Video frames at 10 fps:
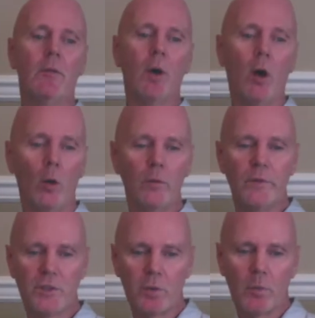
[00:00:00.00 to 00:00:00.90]
the whole
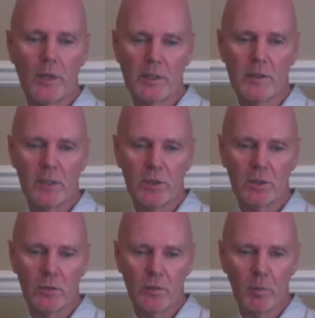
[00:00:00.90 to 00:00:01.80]
visual presentation
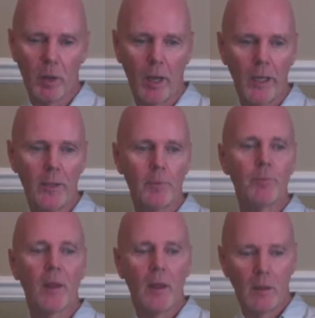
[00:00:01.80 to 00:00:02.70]
of the play,
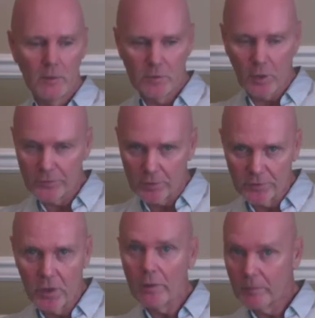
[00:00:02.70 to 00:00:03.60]

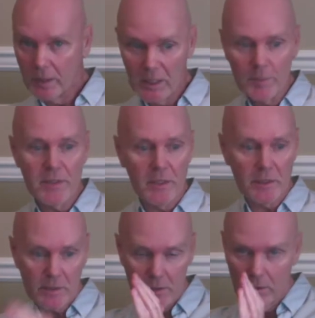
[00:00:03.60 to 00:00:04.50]

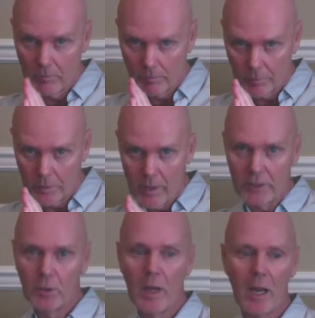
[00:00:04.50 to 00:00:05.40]
ellipsis. There
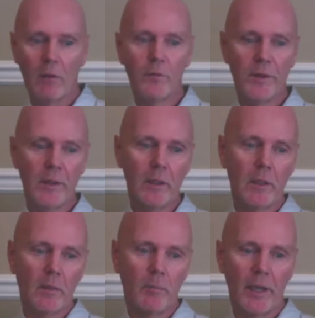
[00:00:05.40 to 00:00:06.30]
you have the
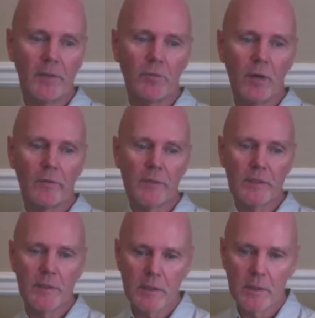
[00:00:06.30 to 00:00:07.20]
page
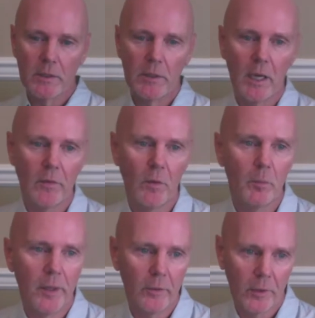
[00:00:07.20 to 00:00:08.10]
references and the
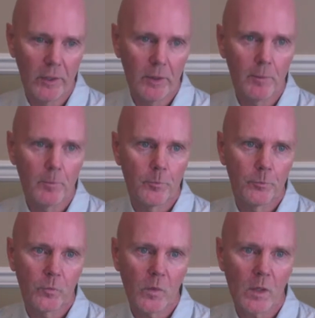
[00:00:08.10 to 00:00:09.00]
period.
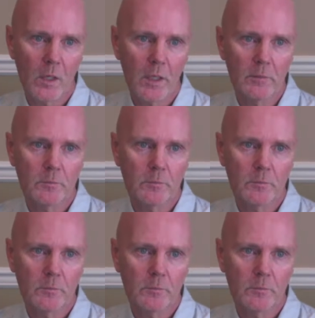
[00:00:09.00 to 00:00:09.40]
Okay.